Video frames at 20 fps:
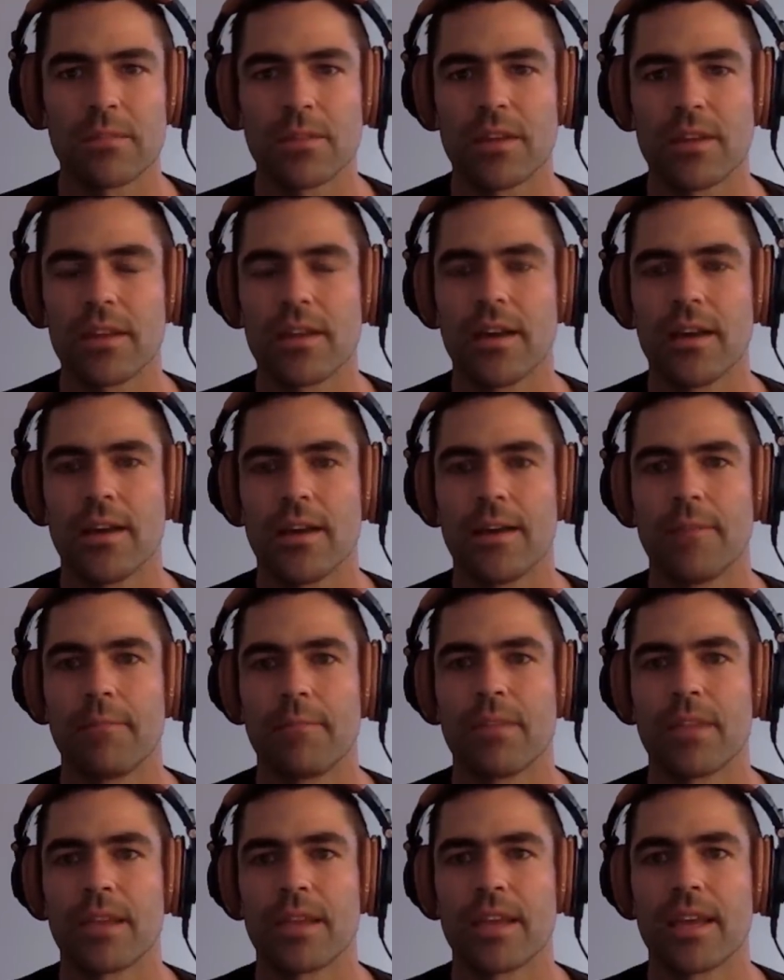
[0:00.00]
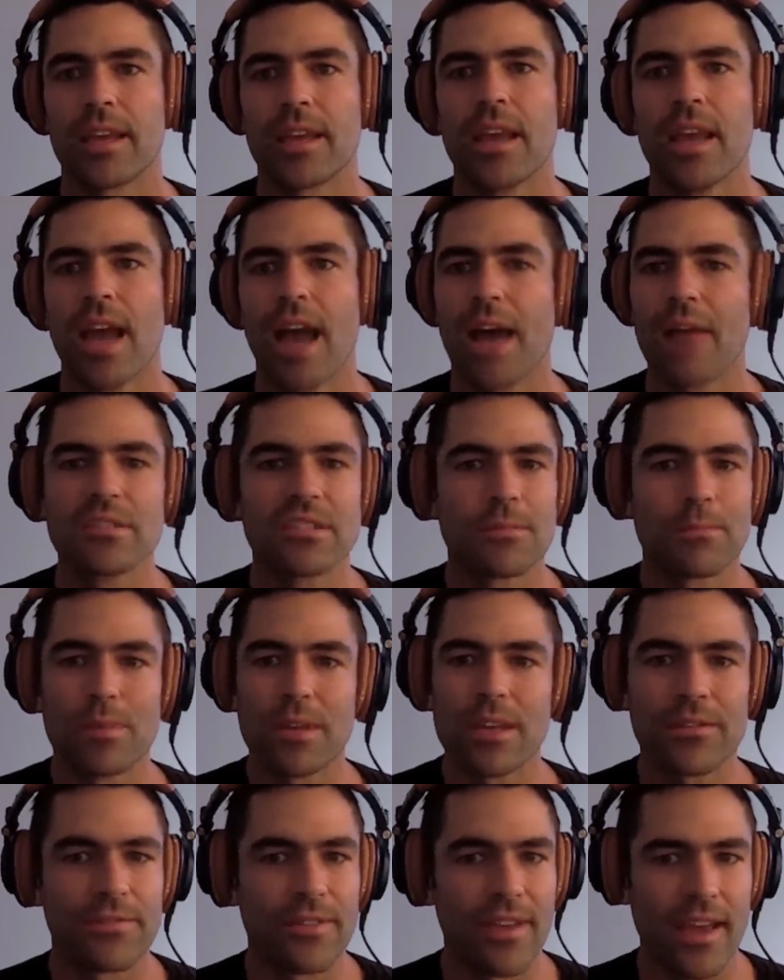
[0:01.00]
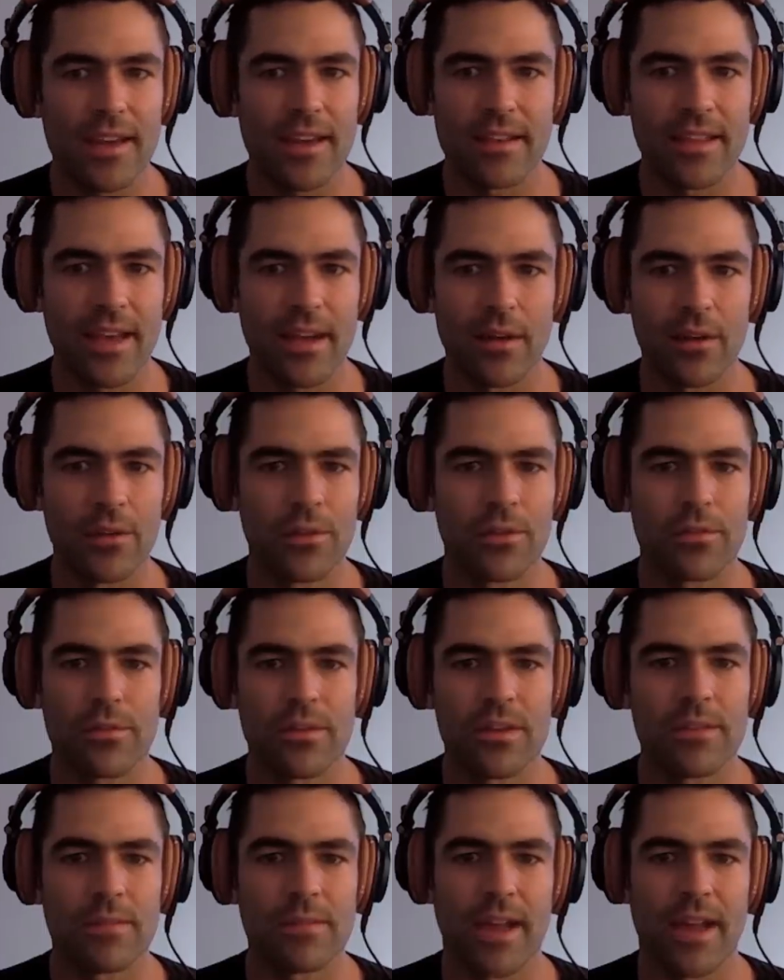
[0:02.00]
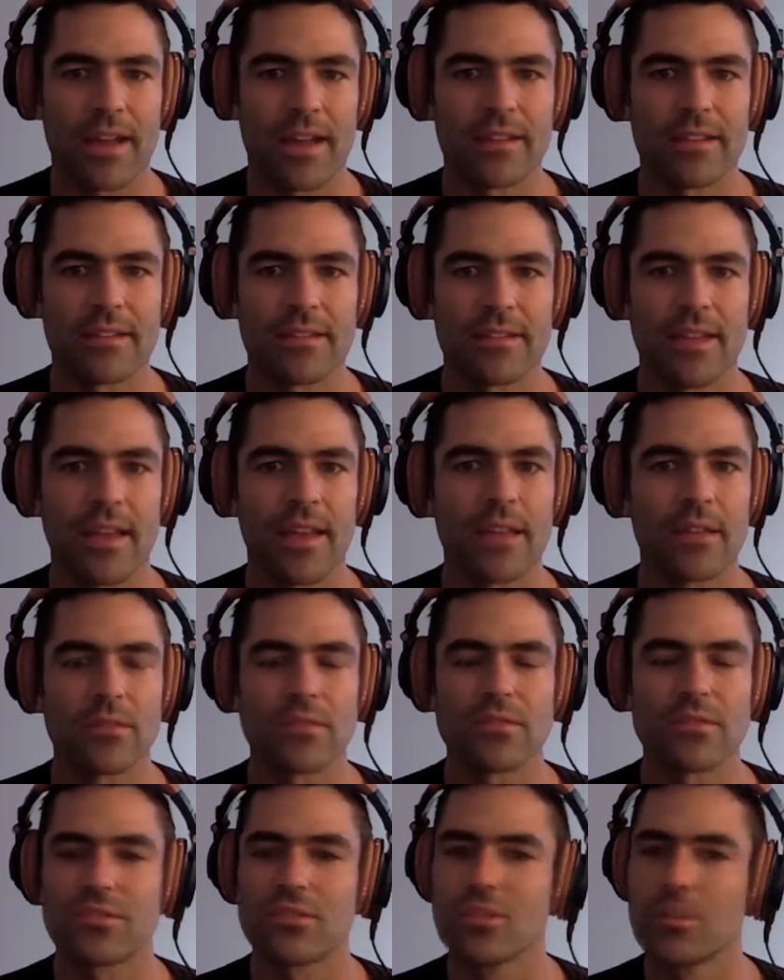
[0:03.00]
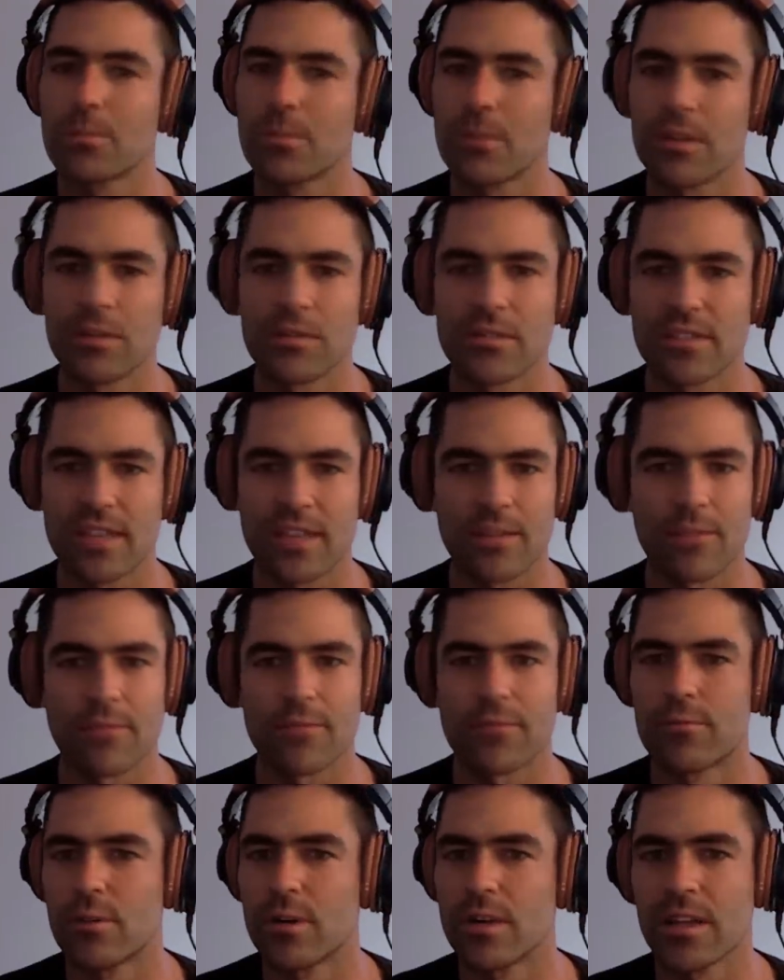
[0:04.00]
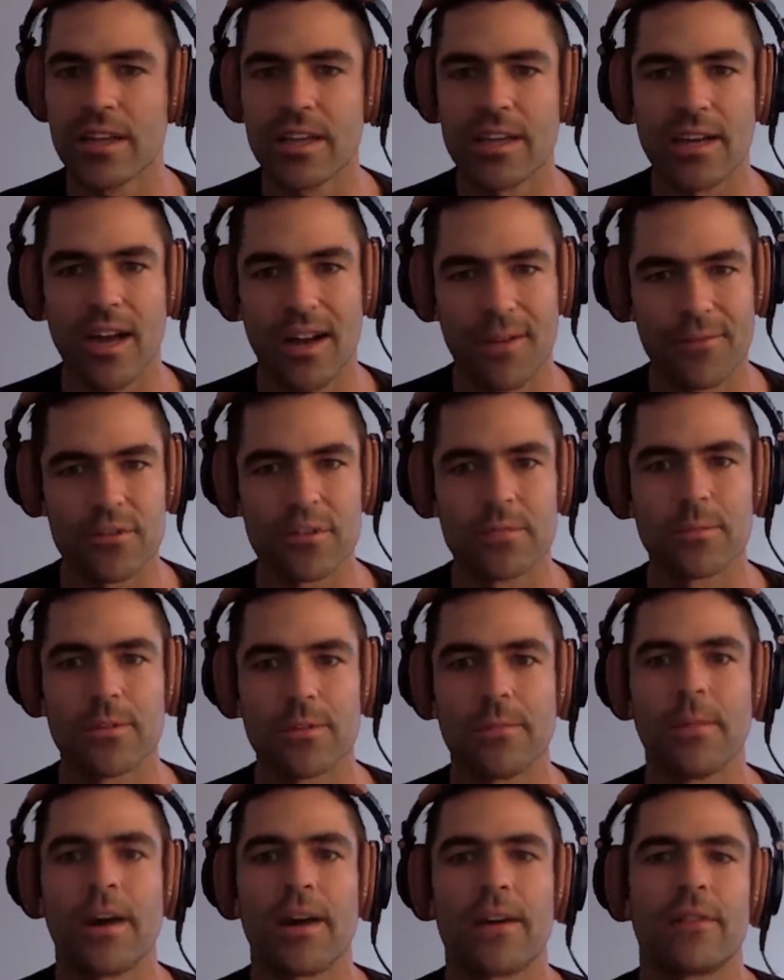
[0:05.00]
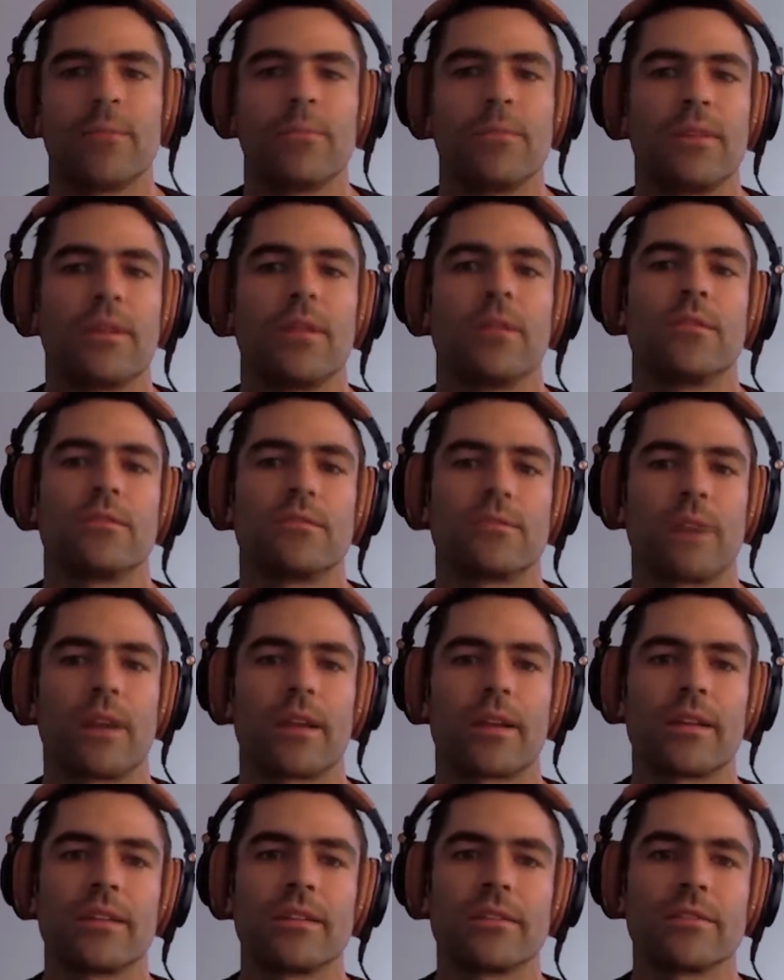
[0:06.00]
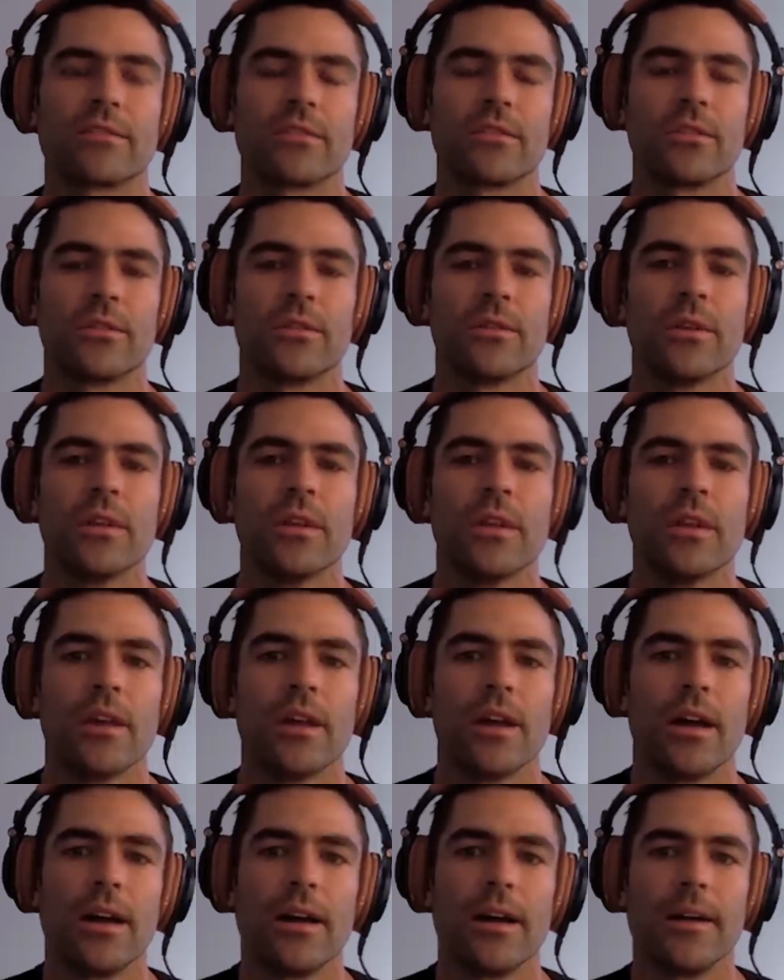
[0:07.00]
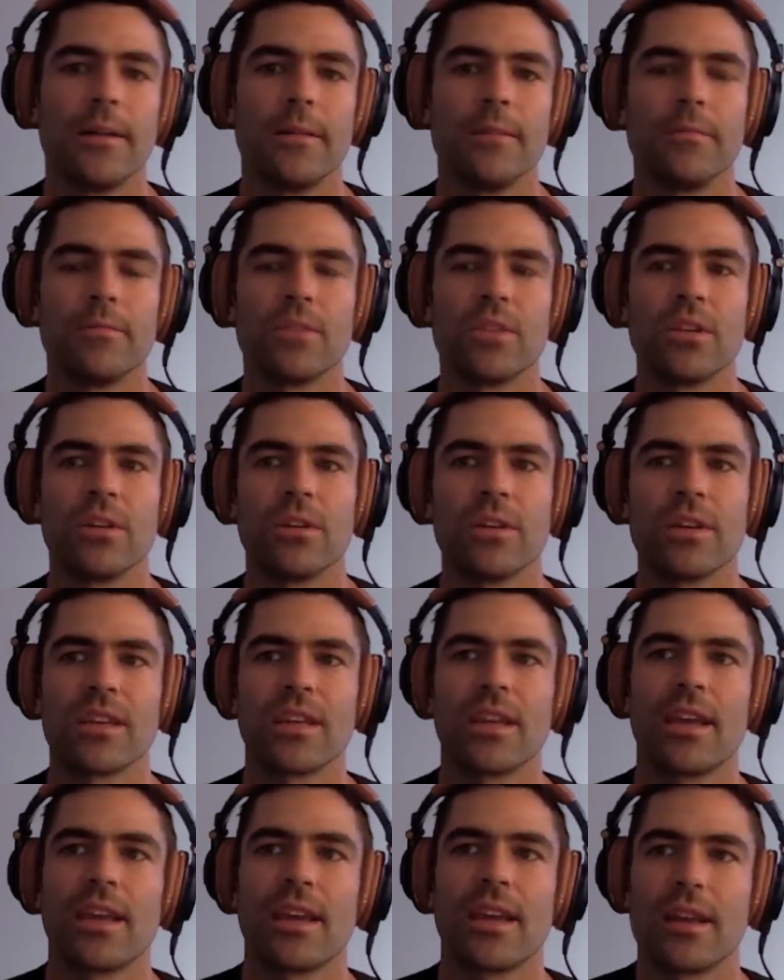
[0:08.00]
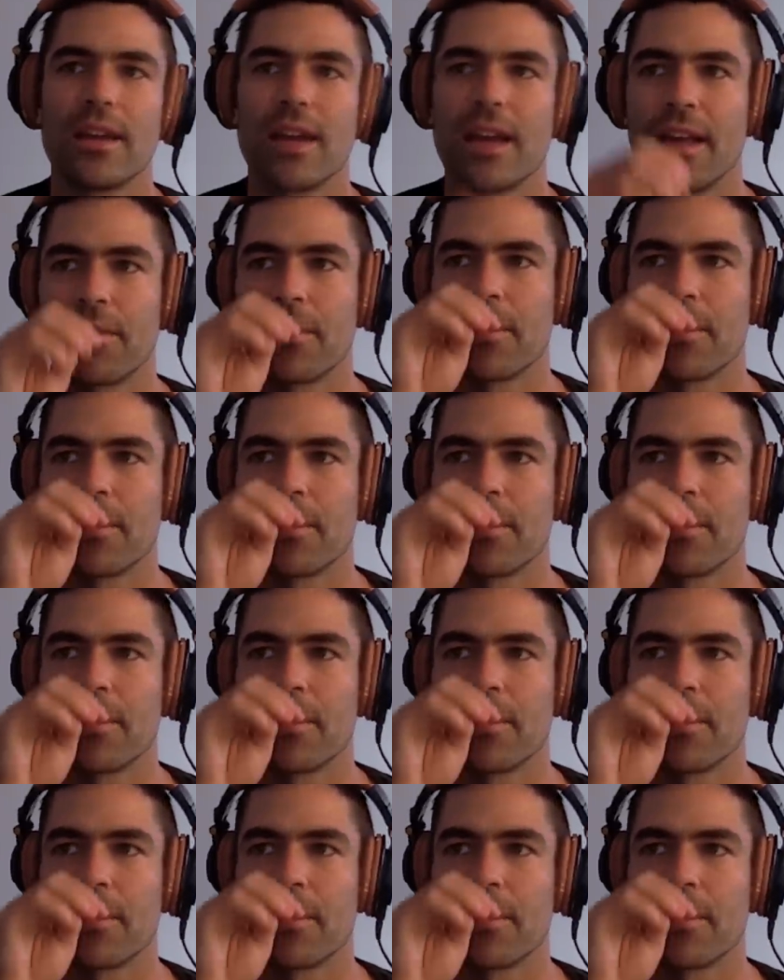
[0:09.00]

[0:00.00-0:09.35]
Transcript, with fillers: But again, I was a big fan of that 03 back in the day. It was super. It was like a really comfortable modern player's racket. So again, I